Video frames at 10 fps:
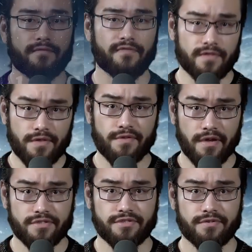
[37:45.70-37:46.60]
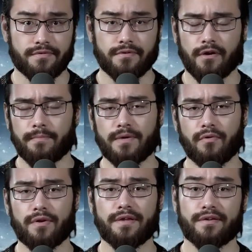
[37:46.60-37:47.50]
For this section, I'll be
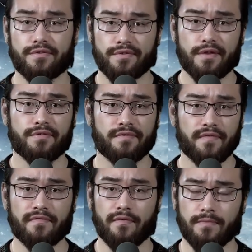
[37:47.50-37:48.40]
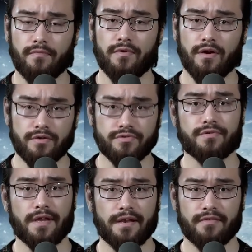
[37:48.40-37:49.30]
quoting extensively from the
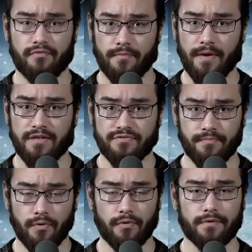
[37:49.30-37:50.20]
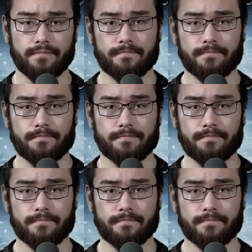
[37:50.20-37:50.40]
183-page report